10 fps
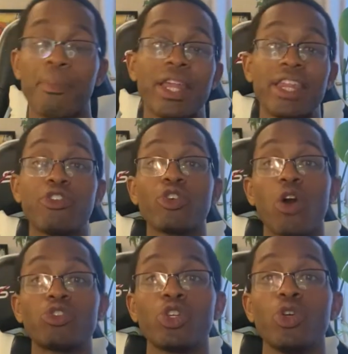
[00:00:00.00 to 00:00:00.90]
But if you
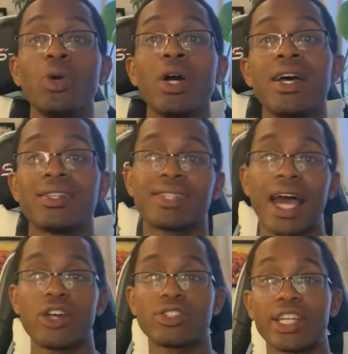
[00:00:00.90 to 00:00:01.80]
go to
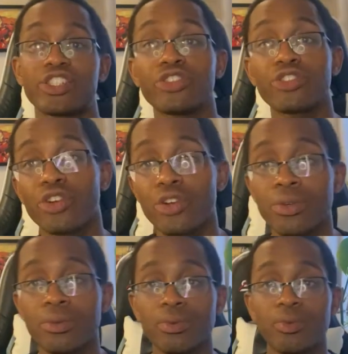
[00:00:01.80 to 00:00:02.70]
styles like
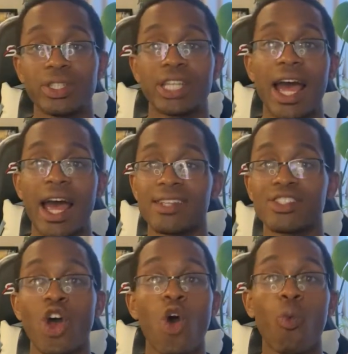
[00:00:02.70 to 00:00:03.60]
shito-ryu, which
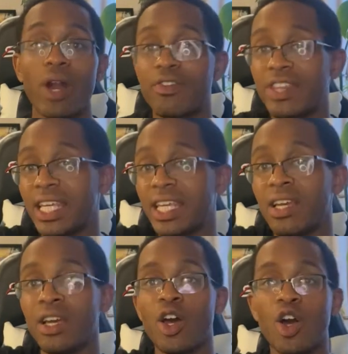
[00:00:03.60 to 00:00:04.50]
has one of the